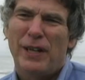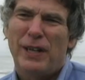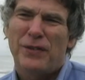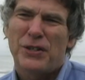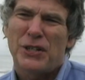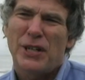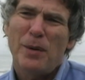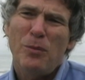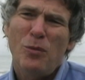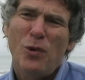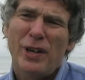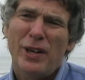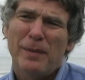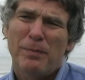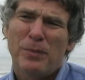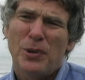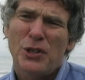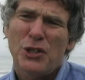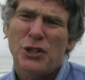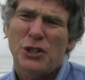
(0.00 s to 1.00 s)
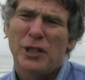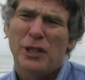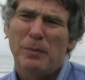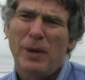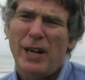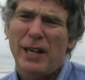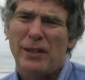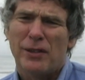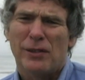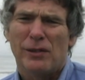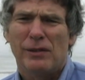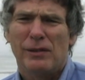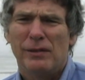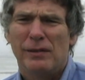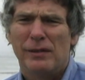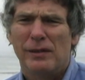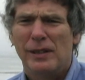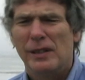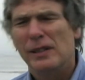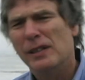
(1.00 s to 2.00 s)
But if someone pushed the button,
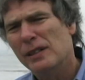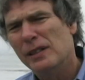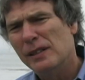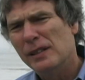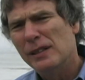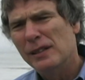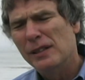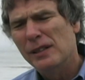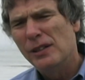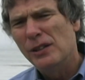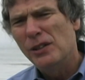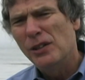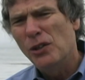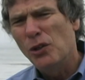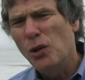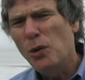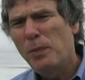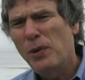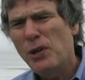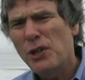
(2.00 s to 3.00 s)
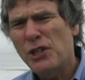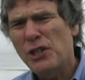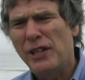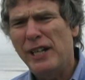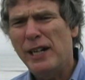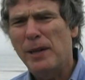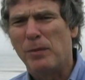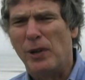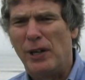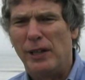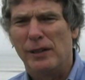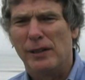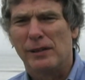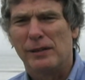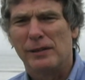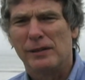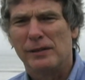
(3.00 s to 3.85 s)
who pushed their button?